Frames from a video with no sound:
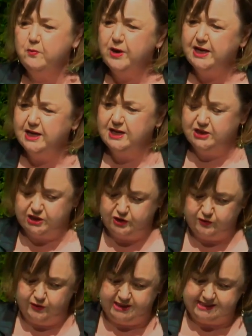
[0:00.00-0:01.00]
we need to
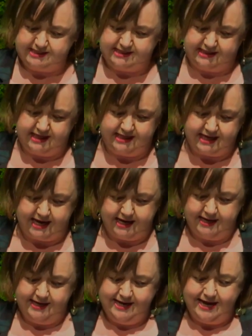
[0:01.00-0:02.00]
do this together.
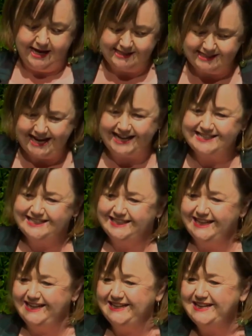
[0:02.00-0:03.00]

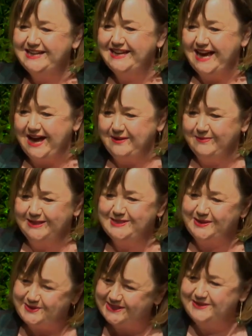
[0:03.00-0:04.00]
Undoubtedly,
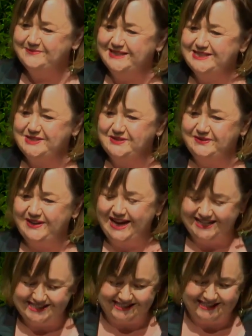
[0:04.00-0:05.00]
Associate Minister of
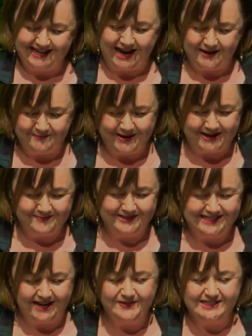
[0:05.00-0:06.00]
Housing, Marama
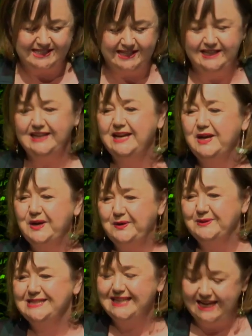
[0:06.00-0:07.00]
Davidson, who
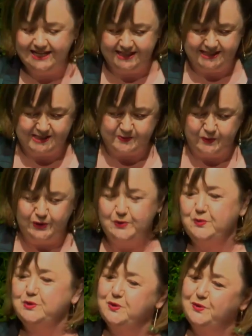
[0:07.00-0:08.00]
is leading this work,
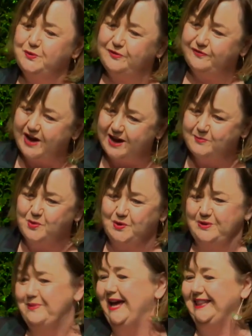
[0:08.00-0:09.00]
will talk far more
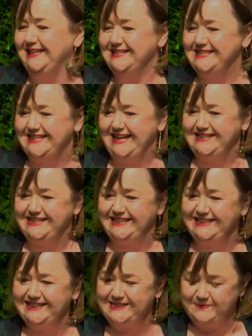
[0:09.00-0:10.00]
about this
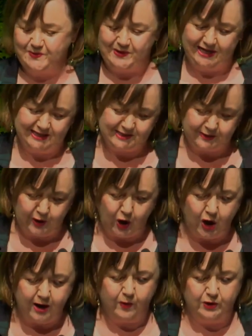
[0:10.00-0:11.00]
later this morning, so
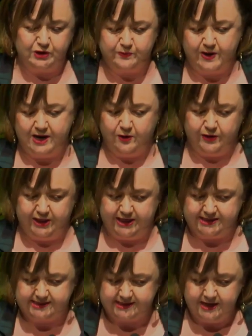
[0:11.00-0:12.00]
I won't dwell on
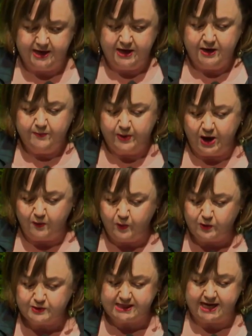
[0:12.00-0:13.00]
this. But I
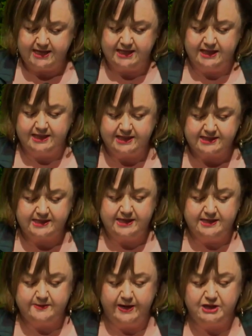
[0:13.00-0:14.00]
will say that this
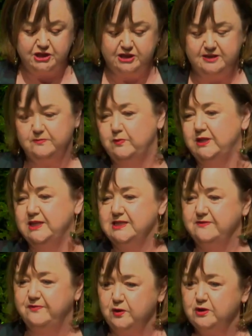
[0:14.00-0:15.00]
year's budget, with its
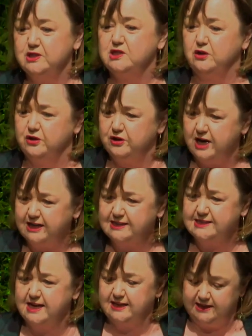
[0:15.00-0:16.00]
focus on
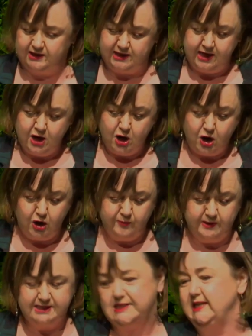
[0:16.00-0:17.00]
rangatahi
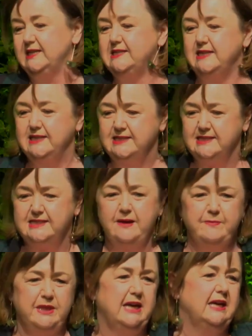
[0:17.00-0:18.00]
homelessness, is
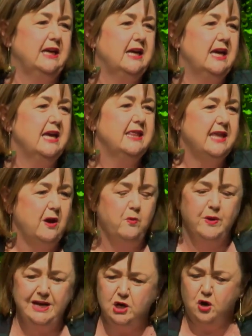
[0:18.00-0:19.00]
something that
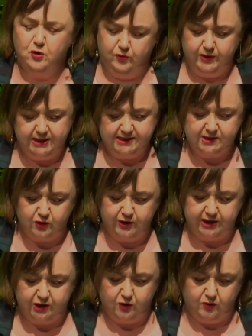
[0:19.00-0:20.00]
we know is
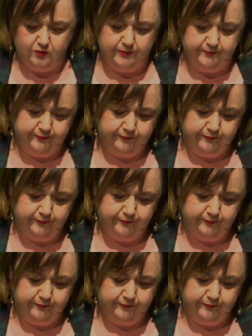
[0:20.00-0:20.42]
critical.